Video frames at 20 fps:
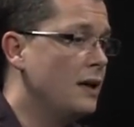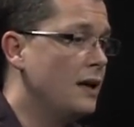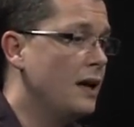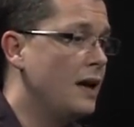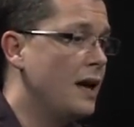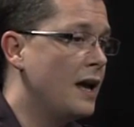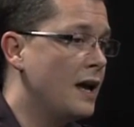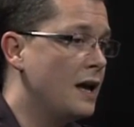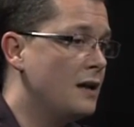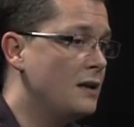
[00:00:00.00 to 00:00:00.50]

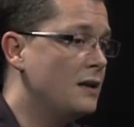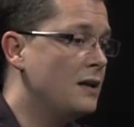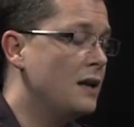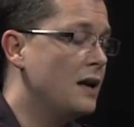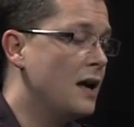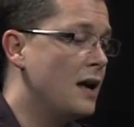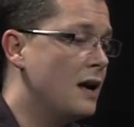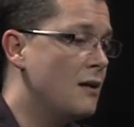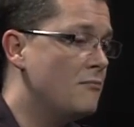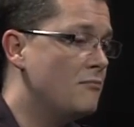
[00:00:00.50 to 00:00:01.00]

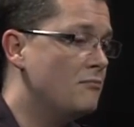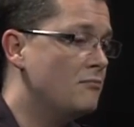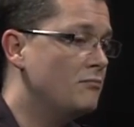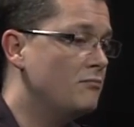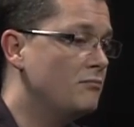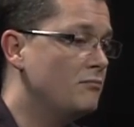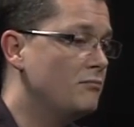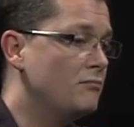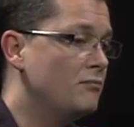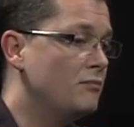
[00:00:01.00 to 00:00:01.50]
And
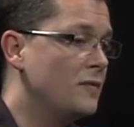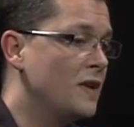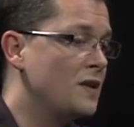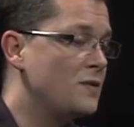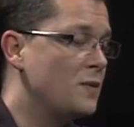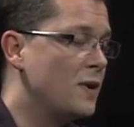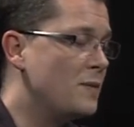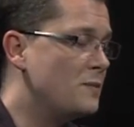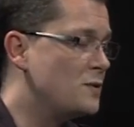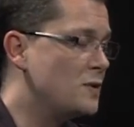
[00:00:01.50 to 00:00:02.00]
that's
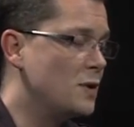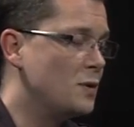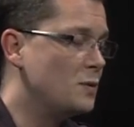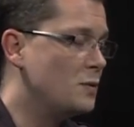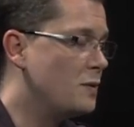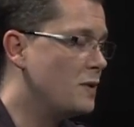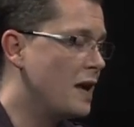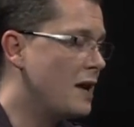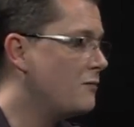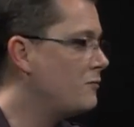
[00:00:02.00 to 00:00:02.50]
why I'm so
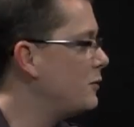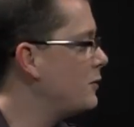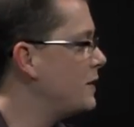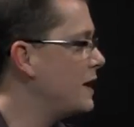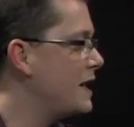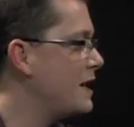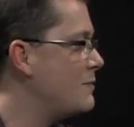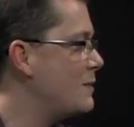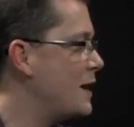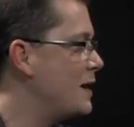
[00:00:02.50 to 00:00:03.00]
thankful
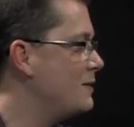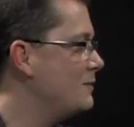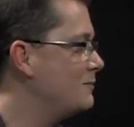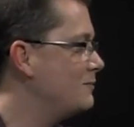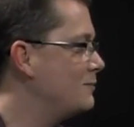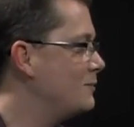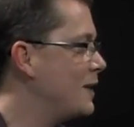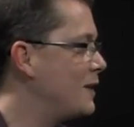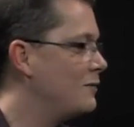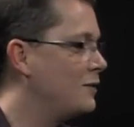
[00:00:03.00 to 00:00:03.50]
that I met
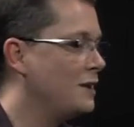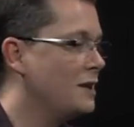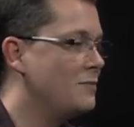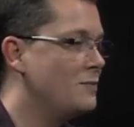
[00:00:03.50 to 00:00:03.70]
Beverly,